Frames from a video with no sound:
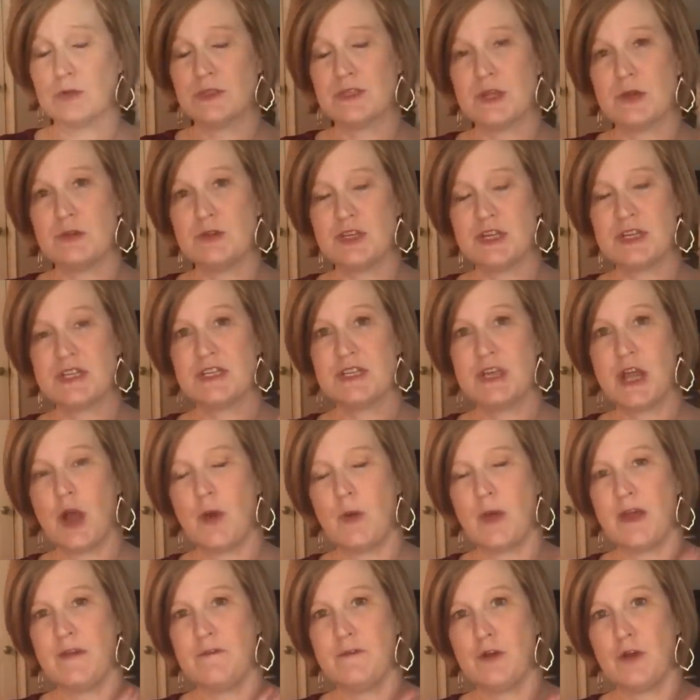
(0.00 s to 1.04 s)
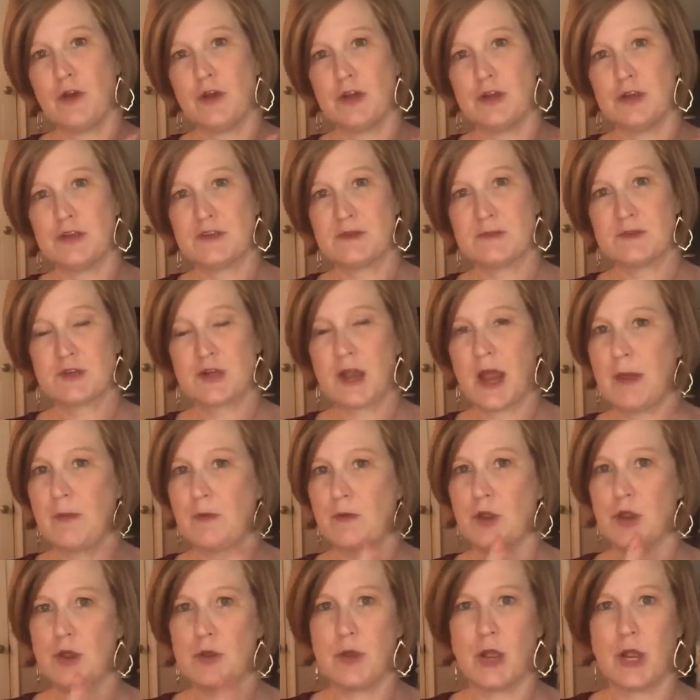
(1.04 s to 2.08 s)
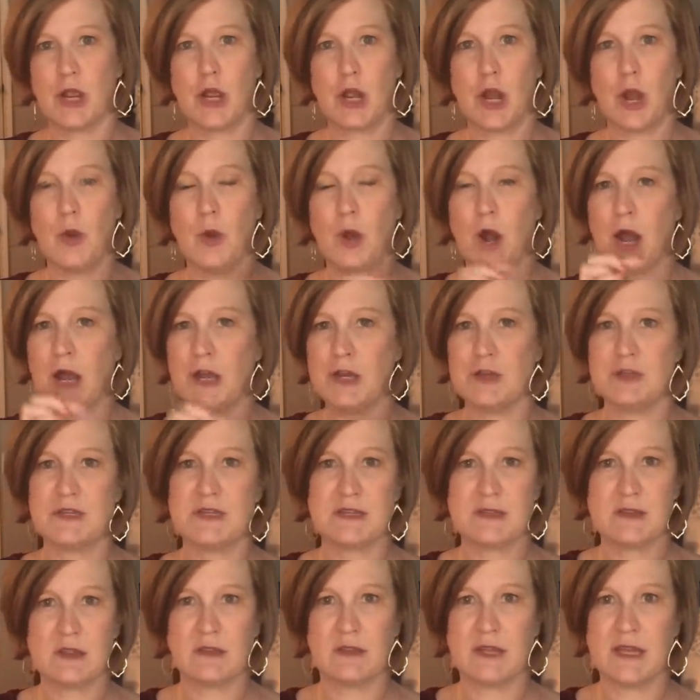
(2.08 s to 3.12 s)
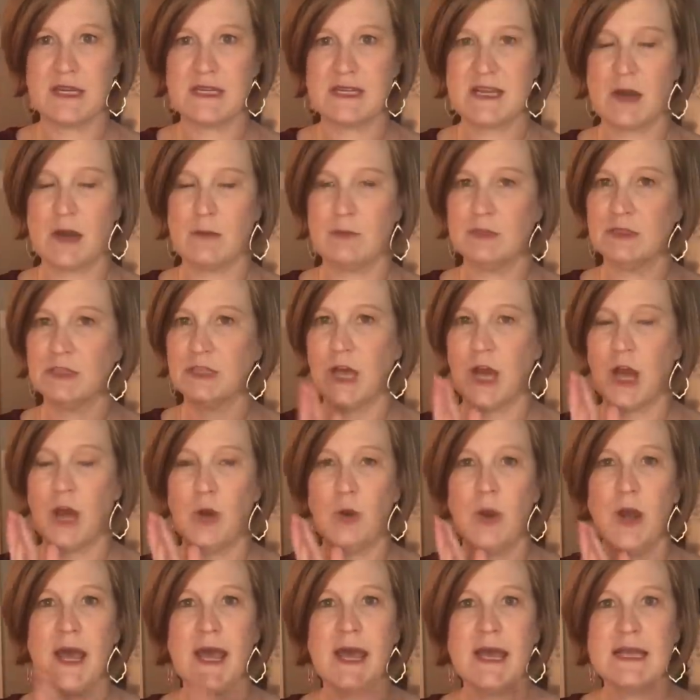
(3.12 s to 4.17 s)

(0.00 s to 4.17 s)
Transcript: So just know if you're a new subscriber, you can go on using the link down below.